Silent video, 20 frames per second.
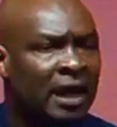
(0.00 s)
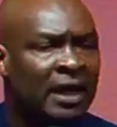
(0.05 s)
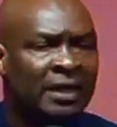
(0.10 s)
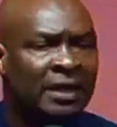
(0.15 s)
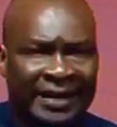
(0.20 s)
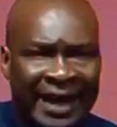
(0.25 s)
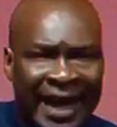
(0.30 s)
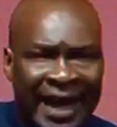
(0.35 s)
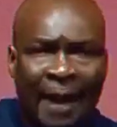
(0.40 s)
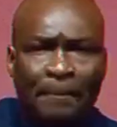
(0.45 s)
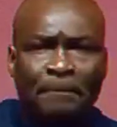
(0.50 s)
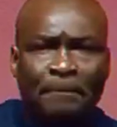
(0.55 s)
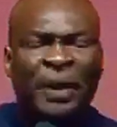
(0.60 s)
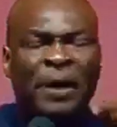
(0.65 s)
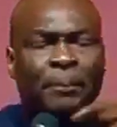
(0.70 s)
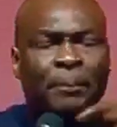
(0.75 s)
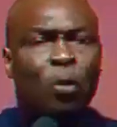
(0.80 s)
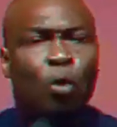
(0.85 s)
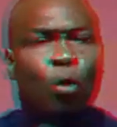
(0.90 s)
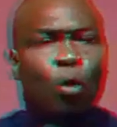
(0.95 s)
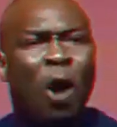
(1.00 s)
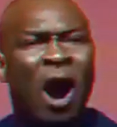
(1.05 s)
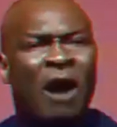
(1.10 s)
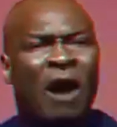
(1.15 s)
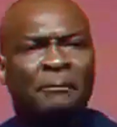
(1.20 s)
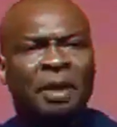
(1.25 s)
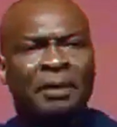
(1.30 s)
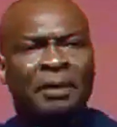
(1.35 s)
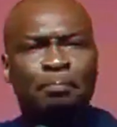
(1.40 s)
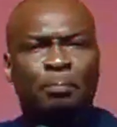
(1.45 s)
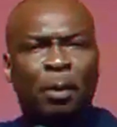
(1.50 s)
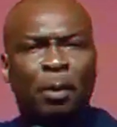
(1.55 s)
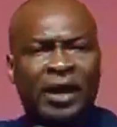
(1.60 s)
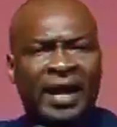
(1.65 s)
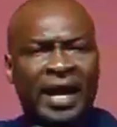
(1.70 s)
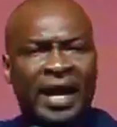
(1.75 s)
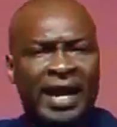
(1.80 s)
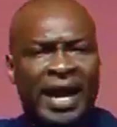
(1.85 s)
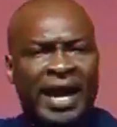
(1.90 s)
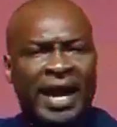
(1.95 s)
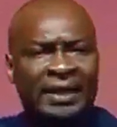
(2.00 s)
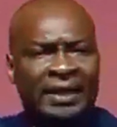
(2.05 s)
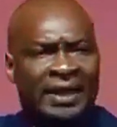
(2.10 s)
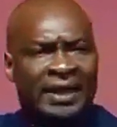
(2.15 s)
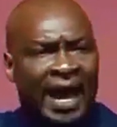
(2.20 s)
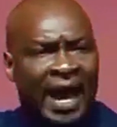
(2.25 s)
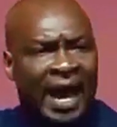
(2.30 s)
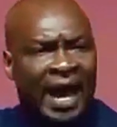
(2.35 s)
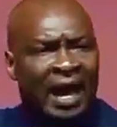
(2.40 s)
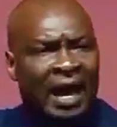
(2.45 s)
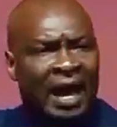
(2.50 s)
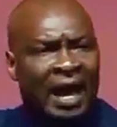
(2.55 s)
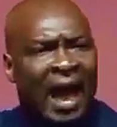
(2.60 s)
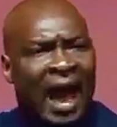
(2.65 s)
There are people who have been born again there,